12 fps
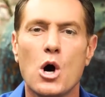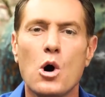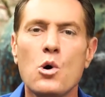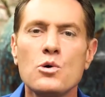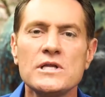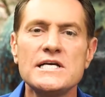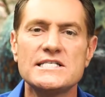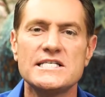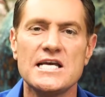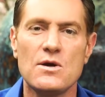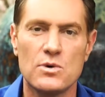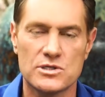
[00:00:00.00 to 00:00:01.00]
Only
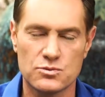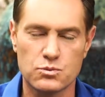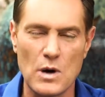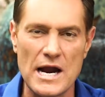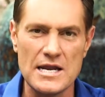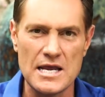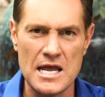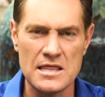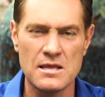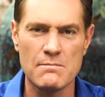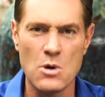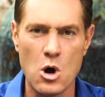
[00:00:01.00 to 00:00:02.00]
see what's right in
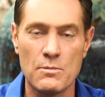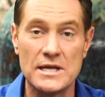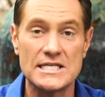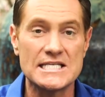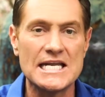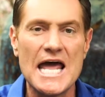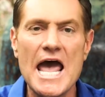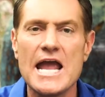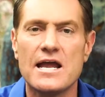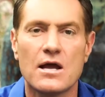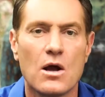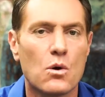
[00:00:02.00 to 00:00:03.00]
the moment. Today,
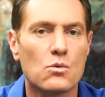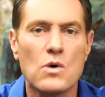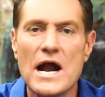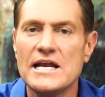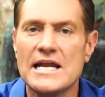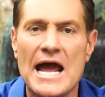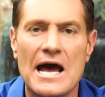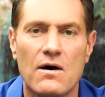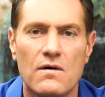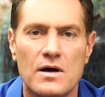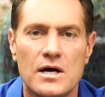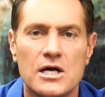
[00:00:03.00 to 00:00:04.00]
right
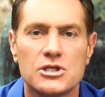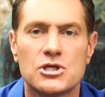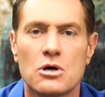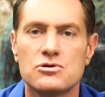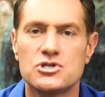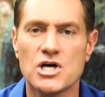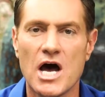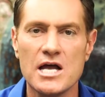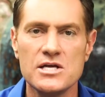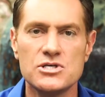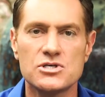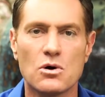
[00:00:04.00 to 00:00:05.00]
now. Don't
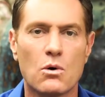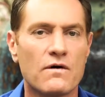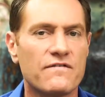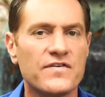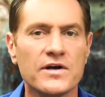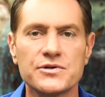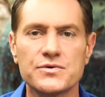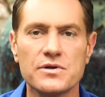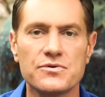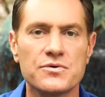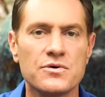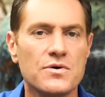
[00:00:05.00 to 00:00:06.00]
judge or filter it
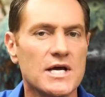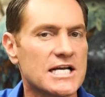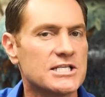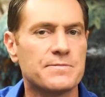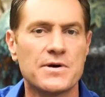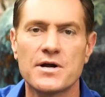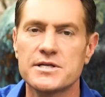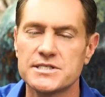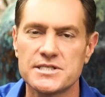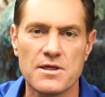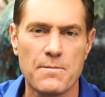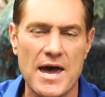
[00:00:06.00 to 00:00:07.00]
through
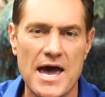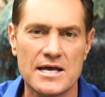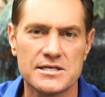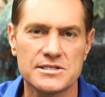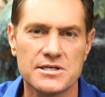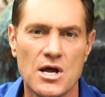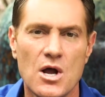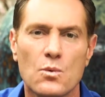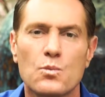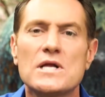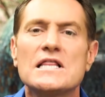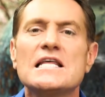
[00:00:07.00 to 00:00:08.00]
experiences of the past.
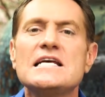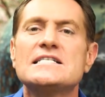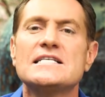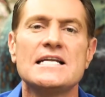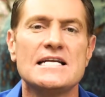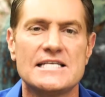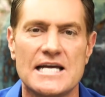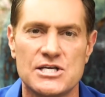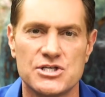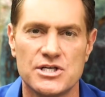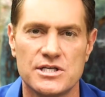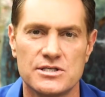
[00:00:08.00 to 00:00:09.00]
Release any
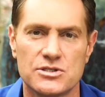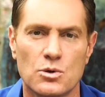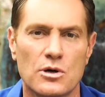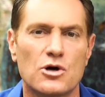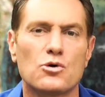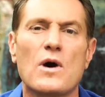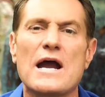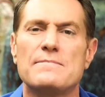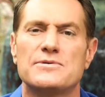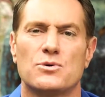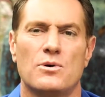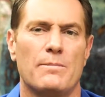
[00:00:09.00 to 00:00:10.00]
tensions or
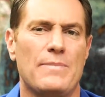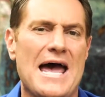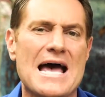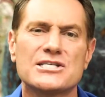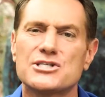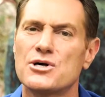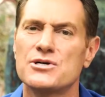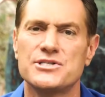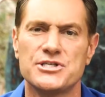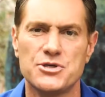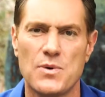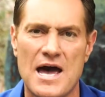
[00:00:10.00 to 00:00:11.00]
gripes or past
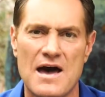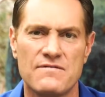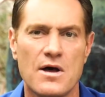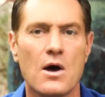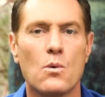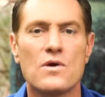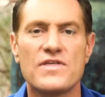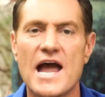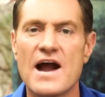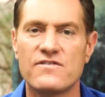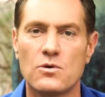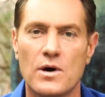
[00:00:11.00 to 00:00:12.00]
hurts that you have with
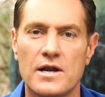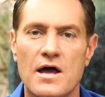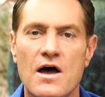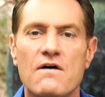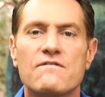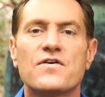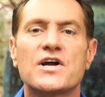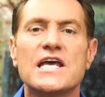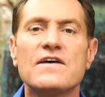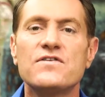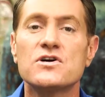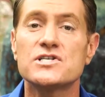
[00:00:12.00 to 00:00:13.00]
everyone.
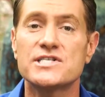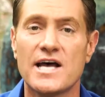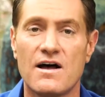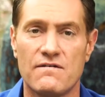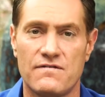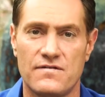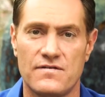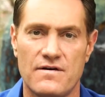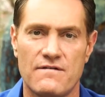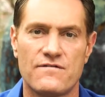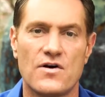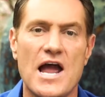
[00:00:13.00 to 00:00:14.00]
Forgive yourself
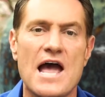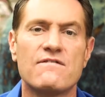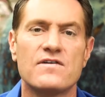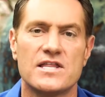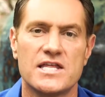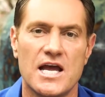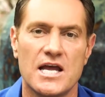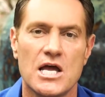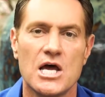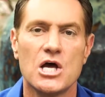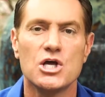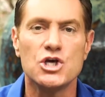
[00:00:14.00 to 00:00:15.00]
for everything.
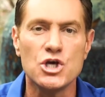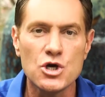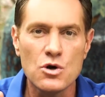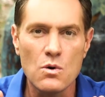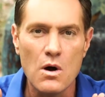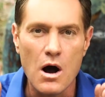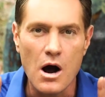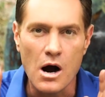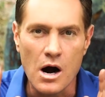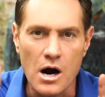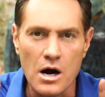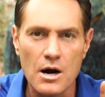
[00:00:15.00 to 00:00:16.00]
You
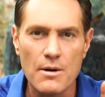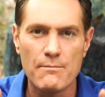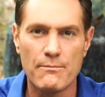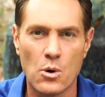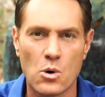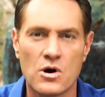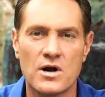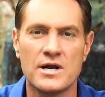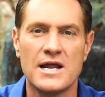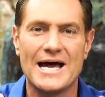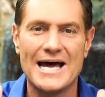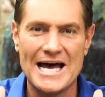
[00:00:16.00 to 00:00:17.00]
are born
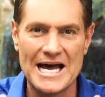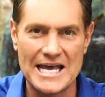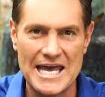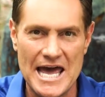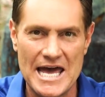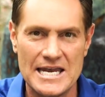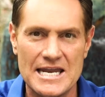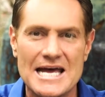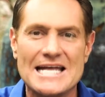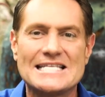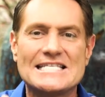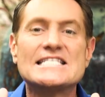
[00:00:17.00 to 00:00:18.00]
again.
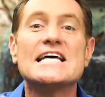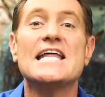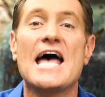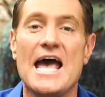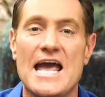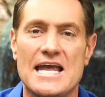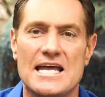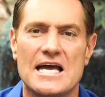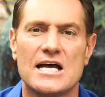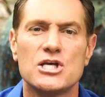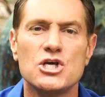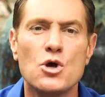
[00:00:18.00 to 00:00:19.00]
Today,
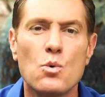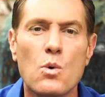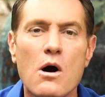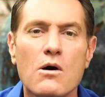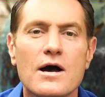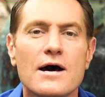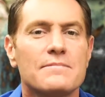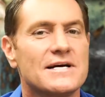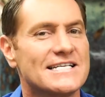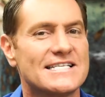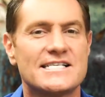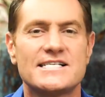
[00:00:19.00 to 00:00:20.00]
you woke up
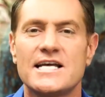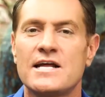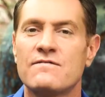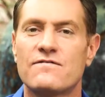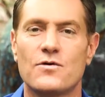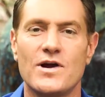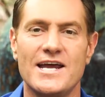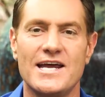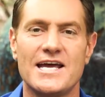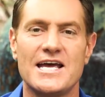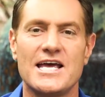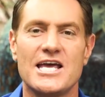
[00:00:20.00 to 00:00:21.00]
sin-free.
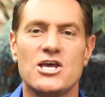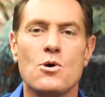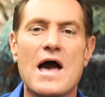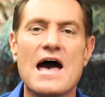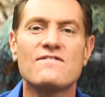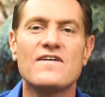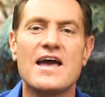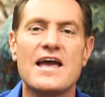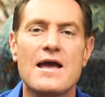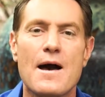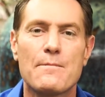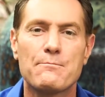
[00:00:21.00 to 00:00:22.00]
You have
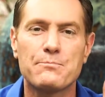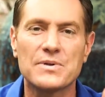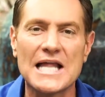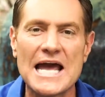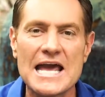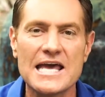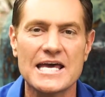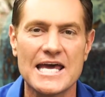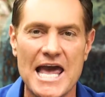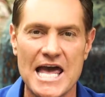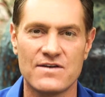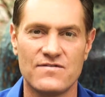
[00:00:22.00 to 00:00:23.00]
a blank
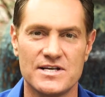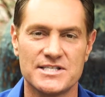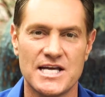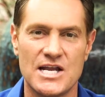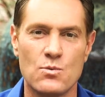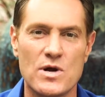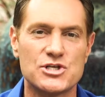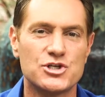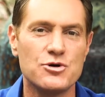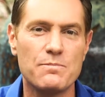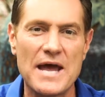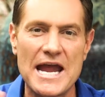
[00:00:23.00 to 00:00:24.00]
canvas in which
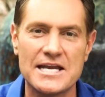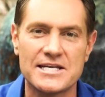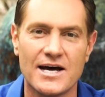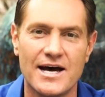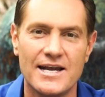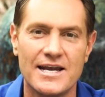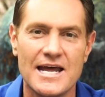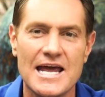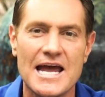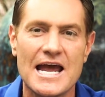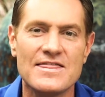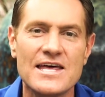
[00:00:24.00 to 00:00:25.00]
to paint on.
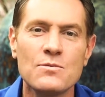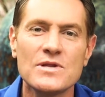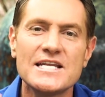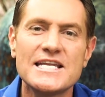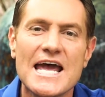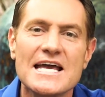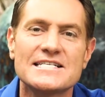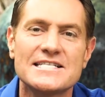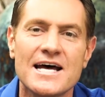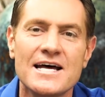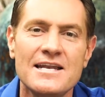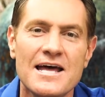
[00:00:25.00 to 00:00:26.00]
And then when the day is
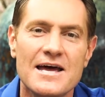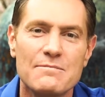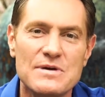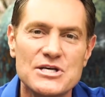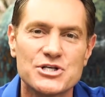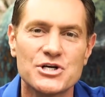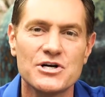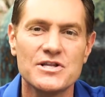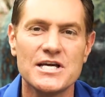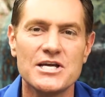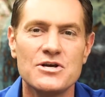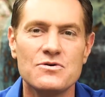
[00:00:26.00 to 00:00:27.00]
done, be sure
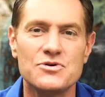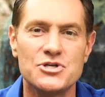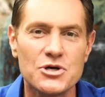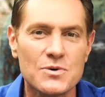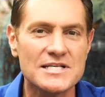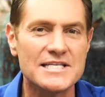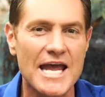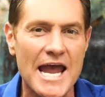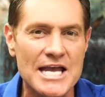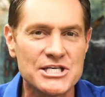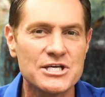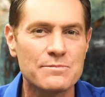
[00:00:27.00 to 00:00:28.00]
that you do as the
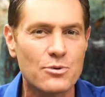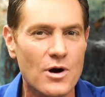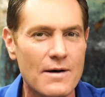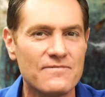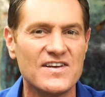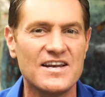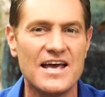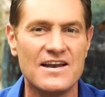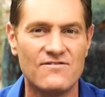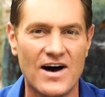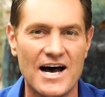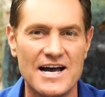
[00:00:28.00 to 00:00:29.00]
ancient prophet
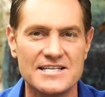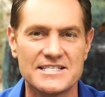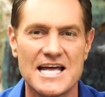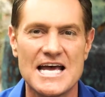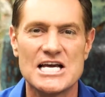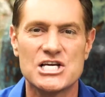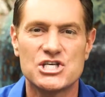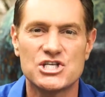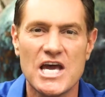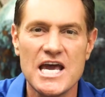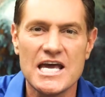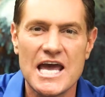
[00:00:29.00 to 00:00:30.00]
advised.
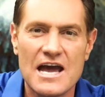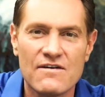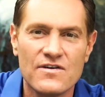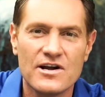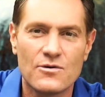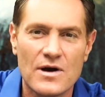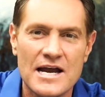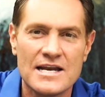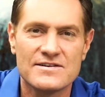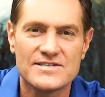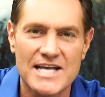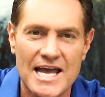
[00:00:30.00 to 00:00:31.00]
Shake every grain
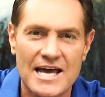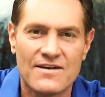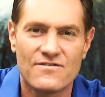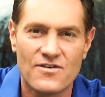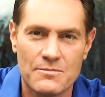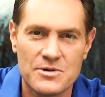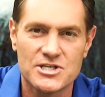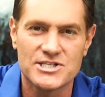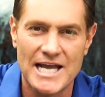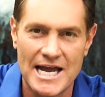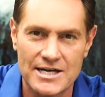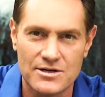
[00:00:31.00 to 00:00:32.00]
of sand from your
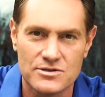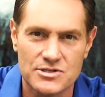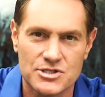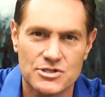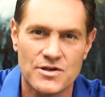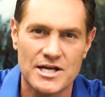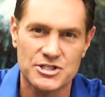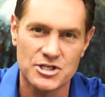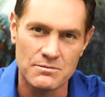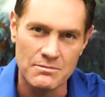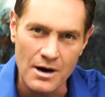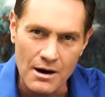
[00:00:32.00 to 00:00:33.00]
sandals so that
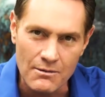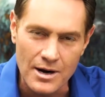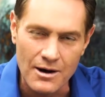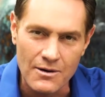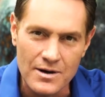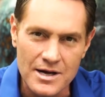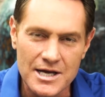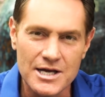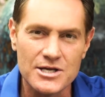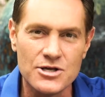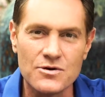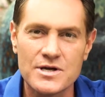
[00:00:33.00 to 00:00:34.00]
tomorrow
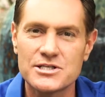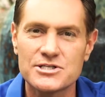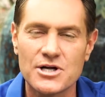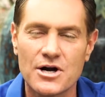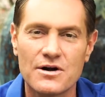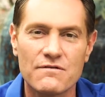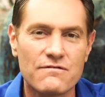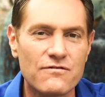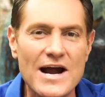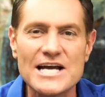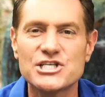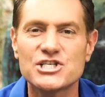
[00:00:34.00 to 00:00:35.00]
you can start
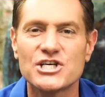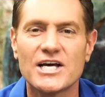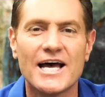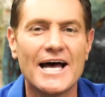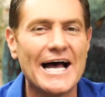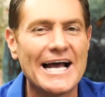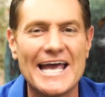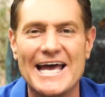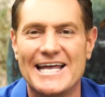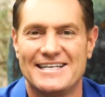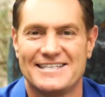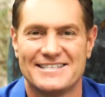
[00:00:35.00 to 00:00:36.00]
fresh
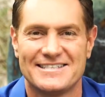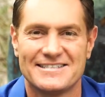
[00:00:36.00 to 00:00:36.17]
again.